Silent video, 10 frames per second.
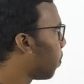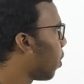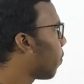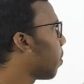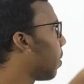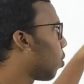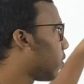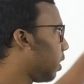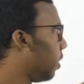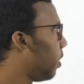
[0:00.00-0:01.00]
reported from
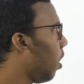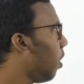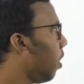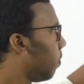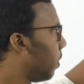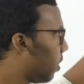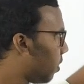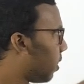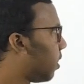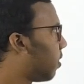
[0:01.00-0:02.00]
across India with
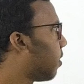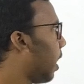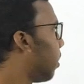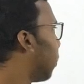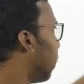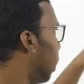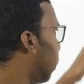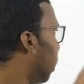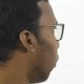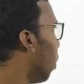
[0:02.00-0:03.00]
this citizen science
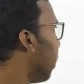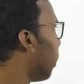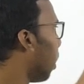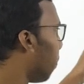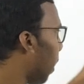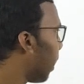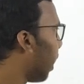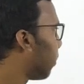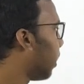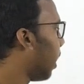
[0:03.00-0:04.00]
initiative will be compiled as a